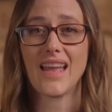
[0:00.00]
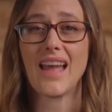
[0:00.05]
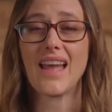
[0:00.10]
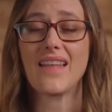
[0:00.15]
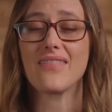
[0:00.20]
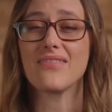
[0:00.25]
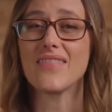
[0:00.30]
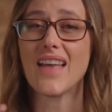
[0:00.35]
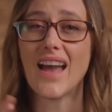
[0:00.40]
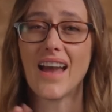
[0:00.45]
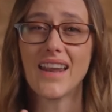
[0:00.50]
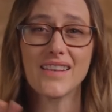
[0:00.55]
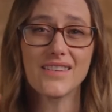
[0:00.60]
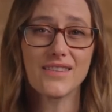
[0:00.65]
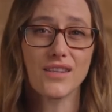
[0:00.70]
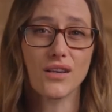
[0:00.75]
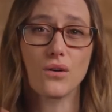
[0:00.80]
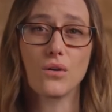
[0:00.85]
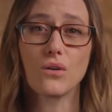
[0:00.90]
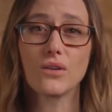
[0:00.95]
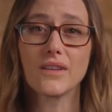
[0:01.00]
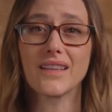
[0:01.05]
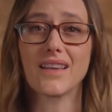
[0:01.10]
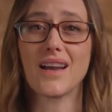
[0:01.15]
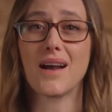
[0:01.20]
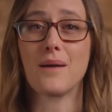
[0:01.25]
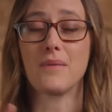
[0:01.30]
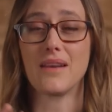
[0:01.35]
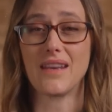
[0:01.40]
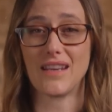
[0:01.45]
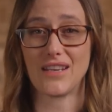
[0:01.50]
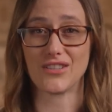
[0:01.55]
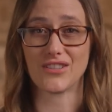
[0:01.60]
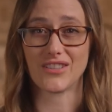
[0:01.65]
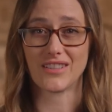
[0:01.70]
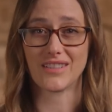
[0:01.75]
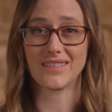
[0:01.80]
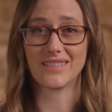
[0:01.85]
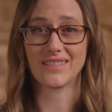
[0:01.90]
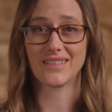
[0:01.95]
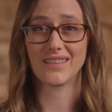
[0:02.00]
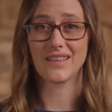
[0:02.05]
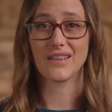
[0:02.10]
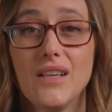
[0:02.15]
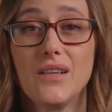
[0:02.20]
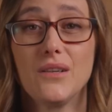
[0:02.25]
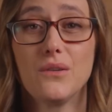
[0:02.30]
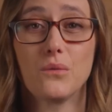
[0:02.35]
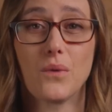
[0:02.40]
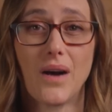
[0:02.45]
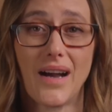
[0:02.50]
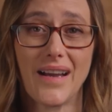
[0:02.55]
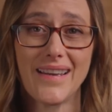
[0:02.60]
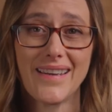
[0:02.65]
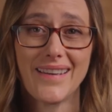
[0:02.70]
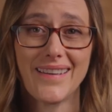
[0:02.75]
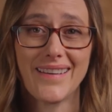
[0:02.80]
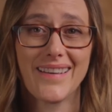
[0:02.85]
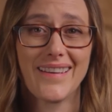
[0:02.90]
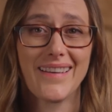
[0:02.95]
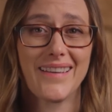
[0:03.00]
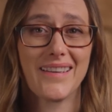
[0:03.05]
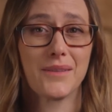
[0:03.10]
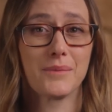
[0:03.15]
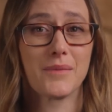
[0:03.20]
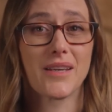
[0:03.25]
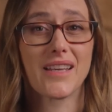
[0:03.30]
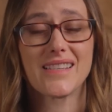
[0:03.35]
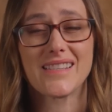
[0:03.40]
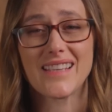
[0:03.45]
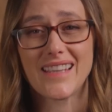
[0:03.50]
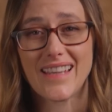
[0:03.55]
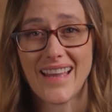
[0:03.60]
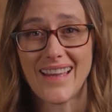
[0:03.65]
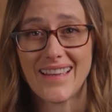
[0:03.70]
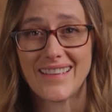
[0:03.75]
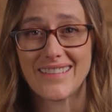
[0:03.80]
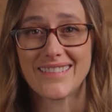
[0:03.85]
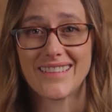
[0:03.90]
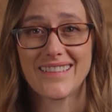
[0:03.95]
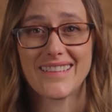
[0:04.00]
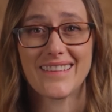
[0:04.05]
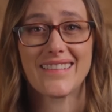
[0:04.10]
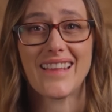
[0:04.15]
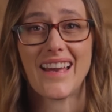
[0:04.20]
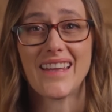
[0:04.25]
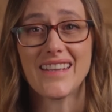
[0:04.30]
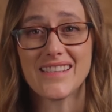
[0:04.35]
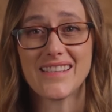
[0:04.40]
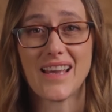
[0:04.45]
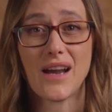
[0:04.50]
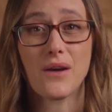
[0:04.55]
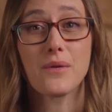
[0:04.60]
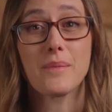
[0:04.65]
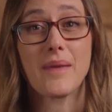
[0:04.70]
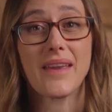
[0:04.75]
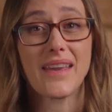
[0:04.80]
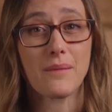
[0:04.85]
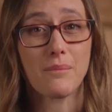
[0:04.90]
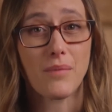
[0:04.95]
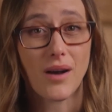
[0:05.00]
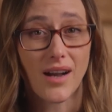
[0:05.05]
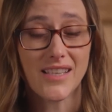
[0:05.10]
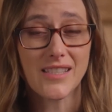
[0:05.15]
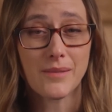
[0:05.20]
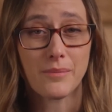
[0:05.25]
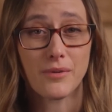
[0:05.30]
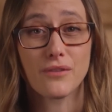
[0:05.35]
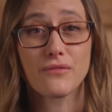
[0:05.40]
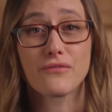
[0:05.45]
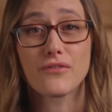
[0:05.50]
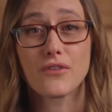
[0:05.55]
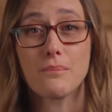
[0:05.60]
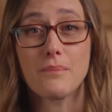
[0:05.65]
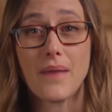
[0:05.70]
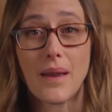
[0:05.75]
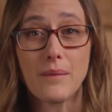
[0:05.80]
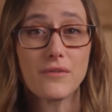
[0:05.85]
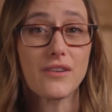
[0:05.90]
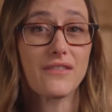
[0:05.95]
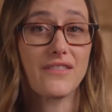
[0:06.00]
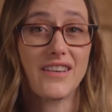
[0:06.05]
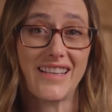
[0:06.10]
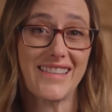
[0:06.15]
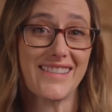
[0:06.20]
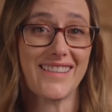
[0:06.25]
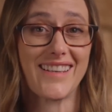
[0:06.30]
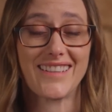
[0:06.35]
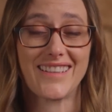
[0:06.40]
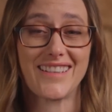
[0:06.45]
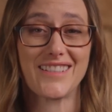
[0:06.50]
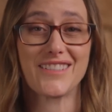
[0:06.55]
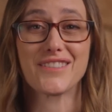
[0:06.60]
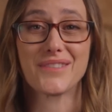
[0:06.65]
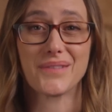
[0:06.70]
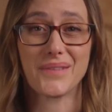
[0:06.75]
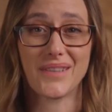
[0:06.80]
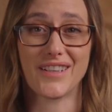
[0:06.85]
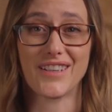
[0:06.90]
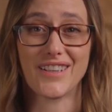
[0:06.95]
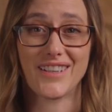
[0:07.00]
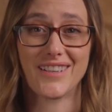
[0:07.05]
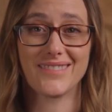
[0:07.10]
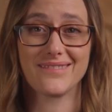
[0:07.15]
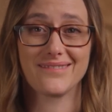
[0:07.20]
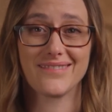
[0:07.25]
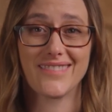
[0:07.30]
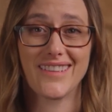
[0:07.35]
And that is the golden combination. Why? Because again, that is how we make it possible for memory reconsolidation to occur.